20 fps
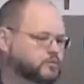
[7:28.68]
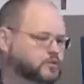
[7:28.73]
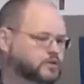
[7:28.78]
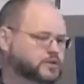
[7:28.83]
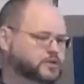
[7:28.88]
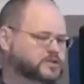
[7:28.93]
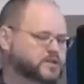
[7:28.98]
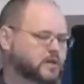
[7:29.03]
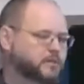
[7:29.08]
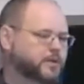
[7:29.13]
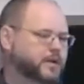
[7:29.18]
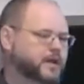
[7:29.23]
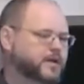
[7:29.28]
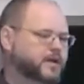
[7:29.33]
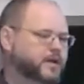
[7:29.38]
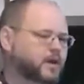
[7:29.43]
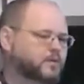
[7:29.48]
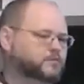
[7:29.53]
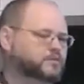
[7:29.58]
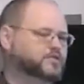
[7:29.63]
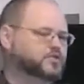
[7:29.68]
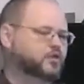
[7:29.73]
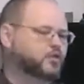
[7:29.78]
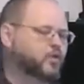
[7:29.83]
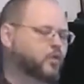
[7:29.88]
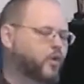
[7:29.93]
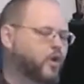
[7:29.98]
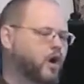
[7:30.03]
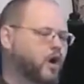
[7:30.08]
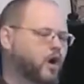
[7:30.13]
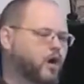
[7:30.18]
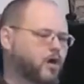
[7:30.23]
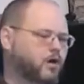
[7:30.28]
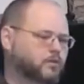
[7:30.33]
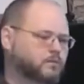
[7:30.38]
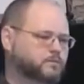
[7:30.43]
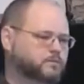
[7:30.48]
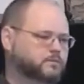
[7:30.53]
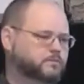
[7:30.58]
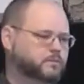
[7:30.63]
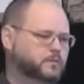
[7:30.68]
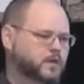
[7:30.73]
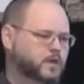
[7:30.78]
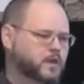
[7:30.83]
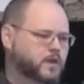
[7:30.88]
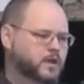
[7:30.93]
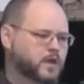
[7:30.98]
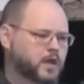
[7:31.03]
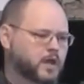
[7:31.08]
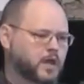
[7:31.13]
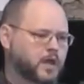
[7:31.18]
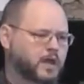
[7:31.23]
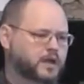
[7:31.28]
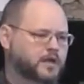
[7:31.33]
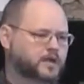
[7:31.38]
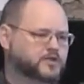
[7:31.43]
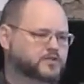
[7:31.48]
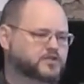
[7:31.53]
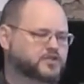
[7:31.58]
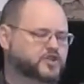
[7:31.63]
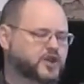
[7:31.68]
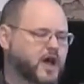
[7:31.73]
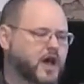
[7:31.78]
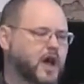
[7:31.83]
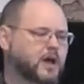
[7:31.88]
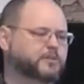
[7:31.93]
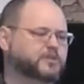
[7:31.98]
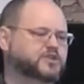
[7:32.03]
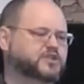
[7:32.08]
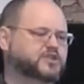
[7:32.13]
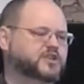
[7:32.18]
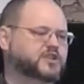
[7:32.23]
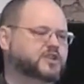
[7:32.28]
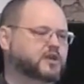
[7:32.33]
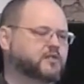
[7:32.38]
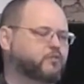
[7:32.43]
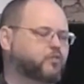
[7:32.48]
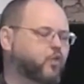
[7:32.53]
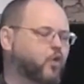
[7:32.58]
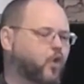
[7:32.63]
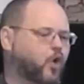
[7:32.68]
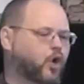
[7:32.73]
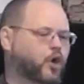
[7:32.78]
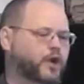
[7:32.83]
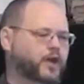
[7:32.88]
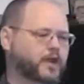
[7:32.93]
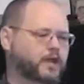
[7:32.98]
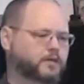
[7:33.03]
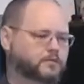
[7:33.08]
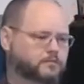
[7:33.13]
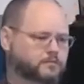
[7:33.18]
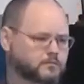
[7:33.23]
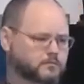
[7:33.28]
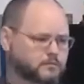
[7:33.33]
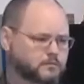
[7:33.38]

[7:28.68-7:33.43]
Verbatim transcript: when somebody comes to the wall. And his job is to give warning.